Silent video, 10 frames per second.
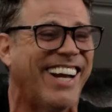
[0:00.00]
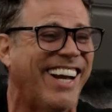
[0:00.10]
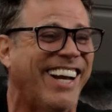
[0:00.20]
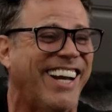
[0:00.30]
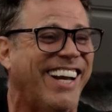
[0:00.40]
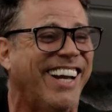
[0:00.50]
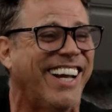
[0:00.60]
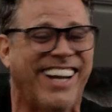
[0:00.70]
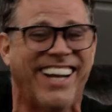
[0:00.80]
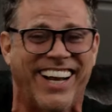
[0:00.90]

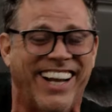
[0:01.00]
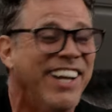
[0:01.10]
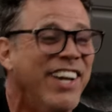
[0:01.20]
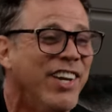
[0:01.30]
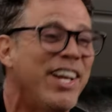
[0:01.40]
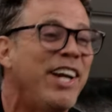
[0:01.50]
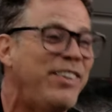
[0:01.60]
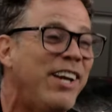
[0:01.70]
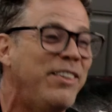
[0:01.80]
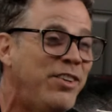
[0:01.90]
Like,
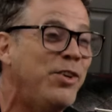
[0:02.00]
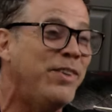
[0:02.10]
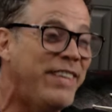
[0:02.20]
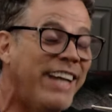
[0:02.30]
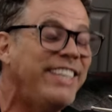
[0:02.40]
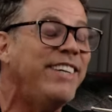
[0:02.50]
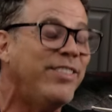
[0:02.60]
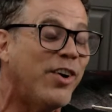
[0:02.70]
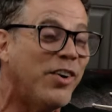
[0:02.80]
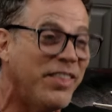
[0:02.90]
that's funny. Dude, the
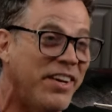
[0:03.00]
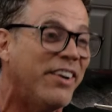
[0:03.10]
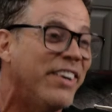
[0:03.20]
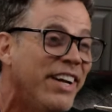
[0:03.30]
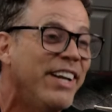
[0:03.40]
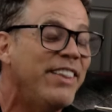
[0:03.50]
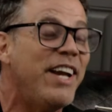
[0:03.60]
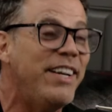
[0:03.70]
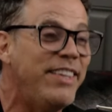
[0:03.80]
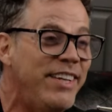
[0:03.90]
ideas are there. The
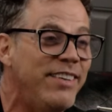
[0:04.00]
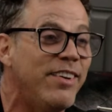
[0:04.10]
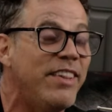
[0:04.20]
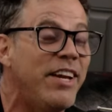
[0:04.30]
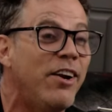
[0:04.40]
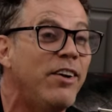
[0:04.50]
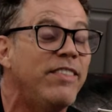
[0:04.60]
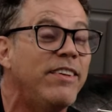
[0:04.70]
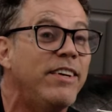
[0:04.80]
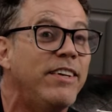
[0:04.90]
ideas are there.
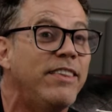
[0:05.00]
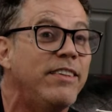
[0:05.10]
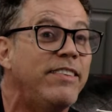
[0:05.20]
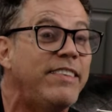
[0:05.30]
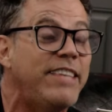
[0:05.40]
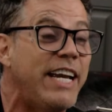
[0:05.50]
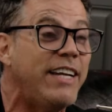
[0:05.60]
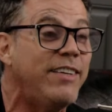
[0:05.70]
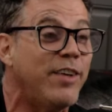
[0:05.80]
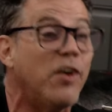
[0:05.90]
The
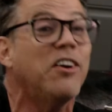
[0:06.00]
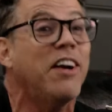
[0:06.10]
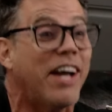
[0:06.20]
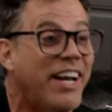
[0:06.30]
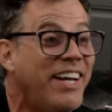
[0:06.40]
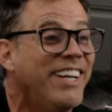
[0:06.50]
stakes are high.